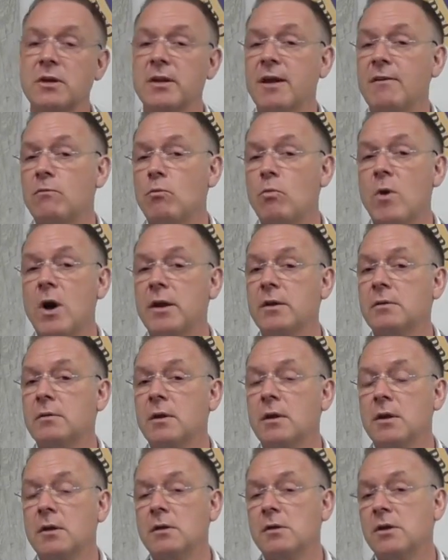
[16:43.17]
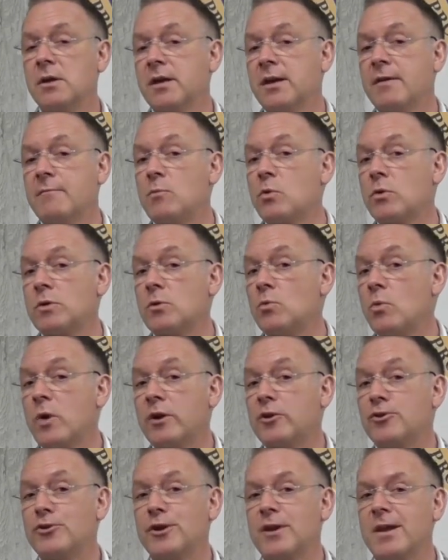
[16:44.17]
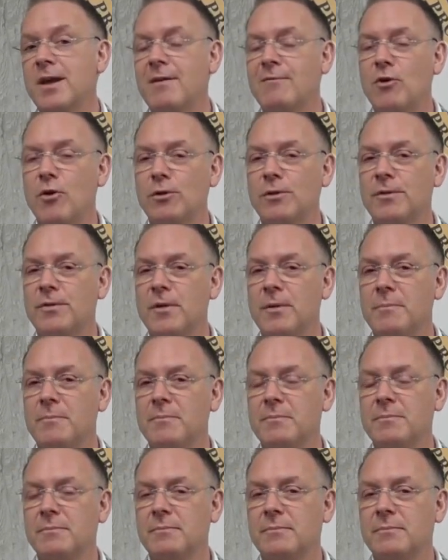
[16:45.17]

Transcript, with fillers: You can have one, you can have more than one, or you can have all of them.